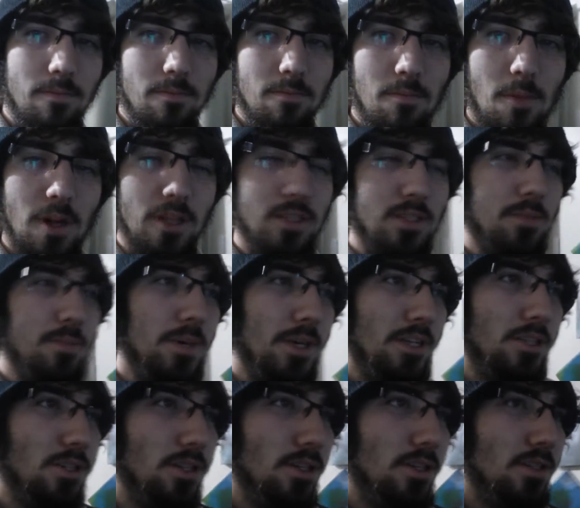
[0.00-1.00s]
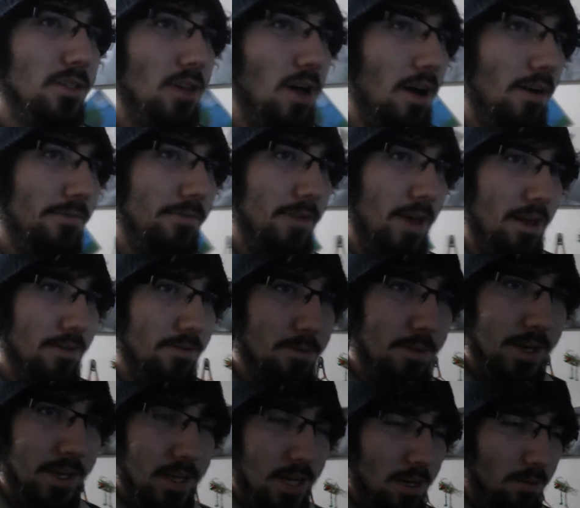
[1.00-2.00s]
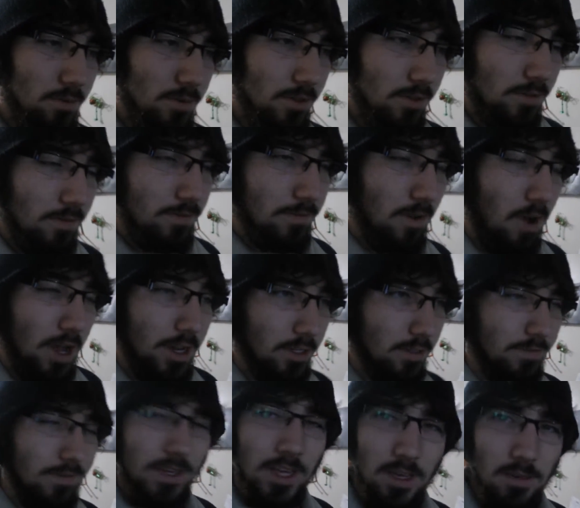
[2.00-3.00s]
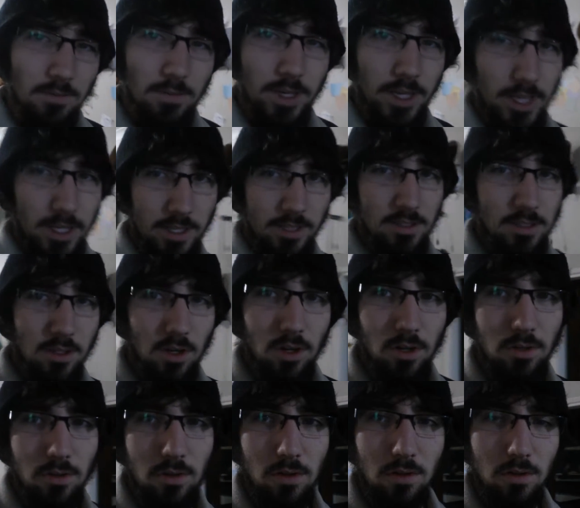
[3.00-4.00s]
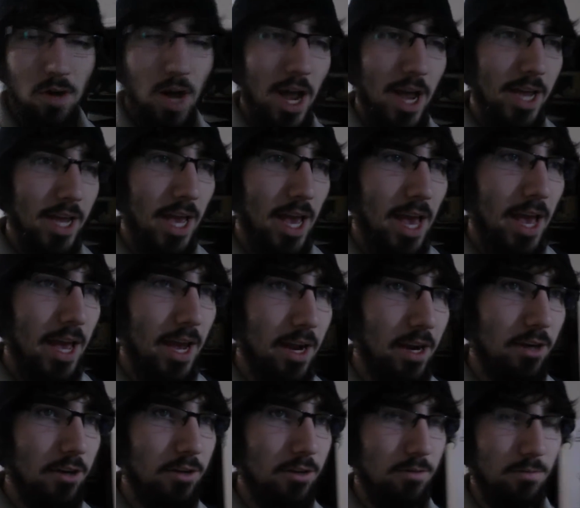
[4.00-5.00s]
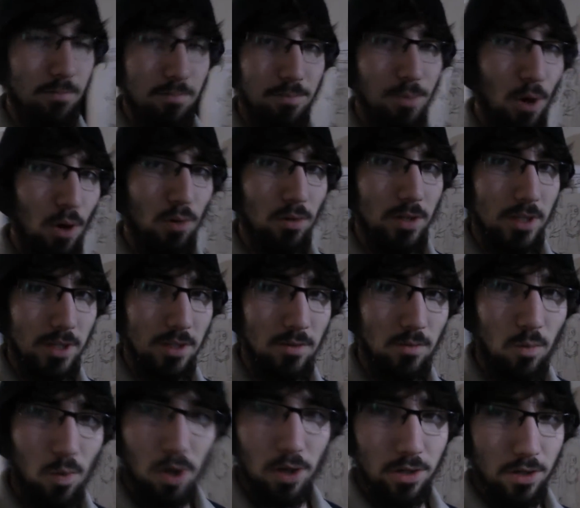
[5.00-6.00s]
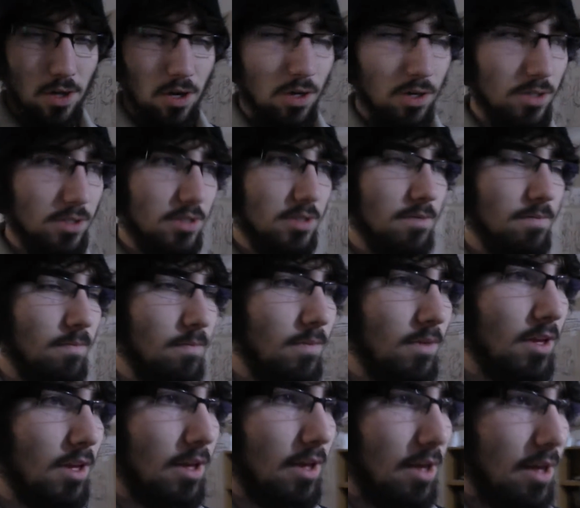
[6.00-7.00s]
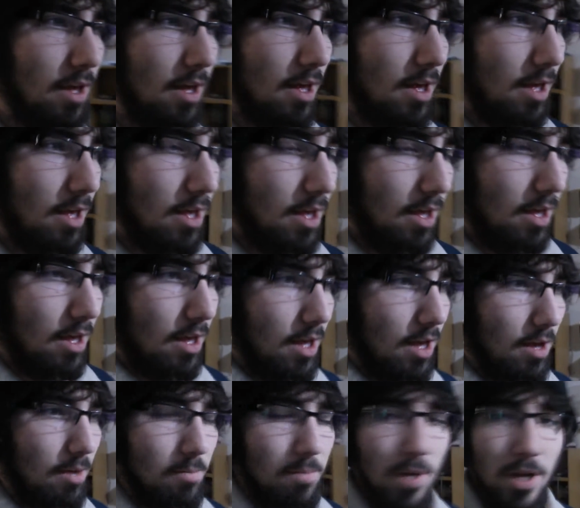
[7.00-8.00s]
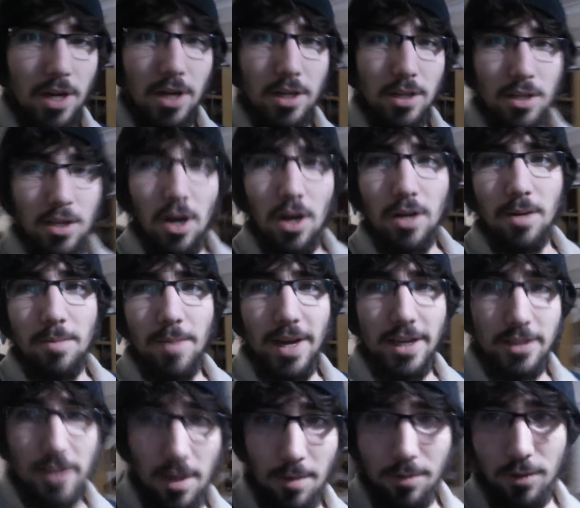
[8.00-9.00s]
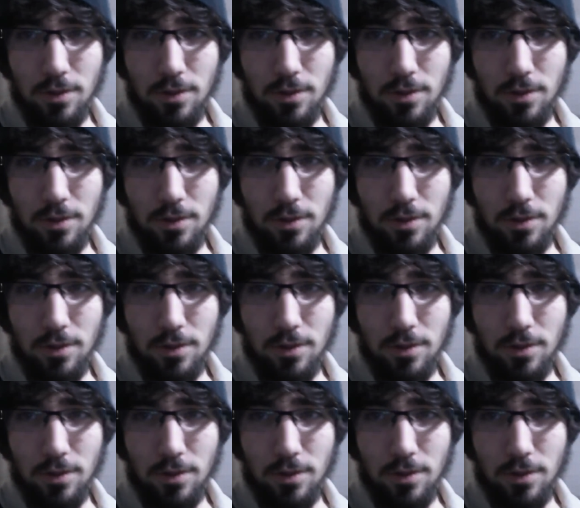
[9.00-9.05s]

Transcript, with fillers: most of the pictures I've ever been able to find of him, he's got grey hair and balding and whatnot. But it kind of backs up